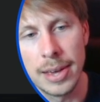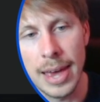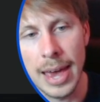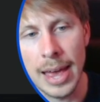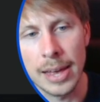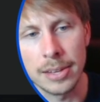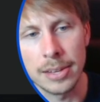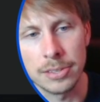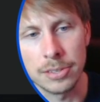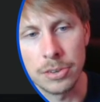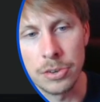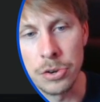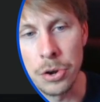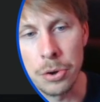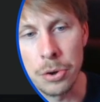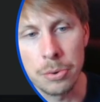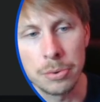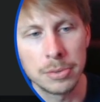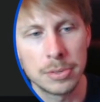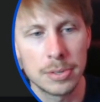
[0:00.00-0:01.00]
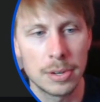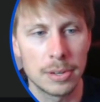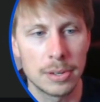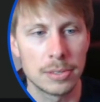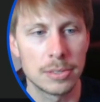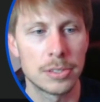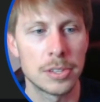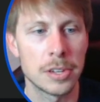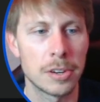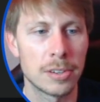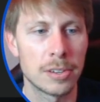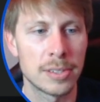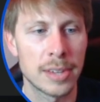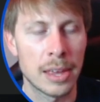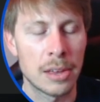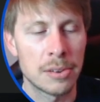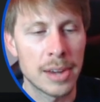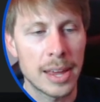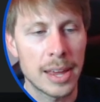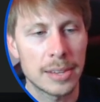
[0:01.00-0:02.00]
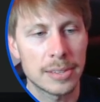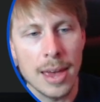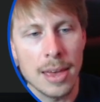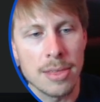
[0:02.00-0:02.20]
as nodes to your Tailnet.